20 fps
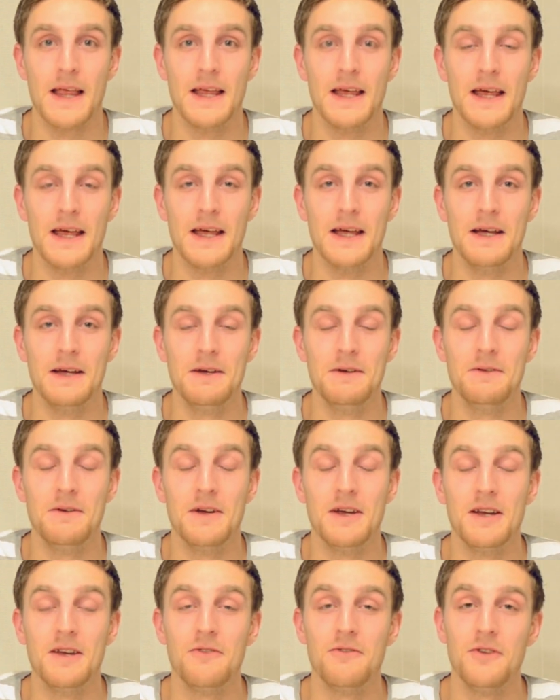
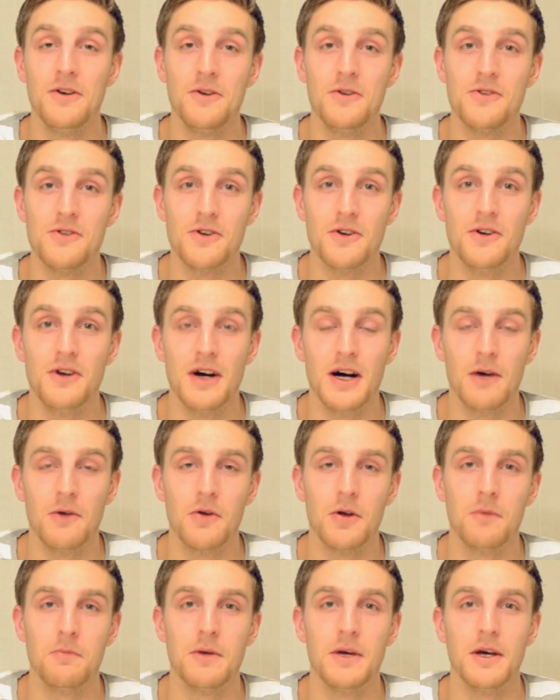In the future I
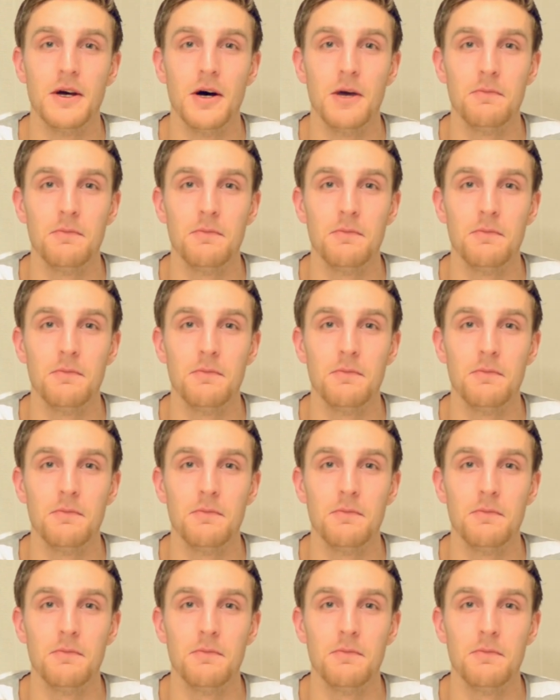will be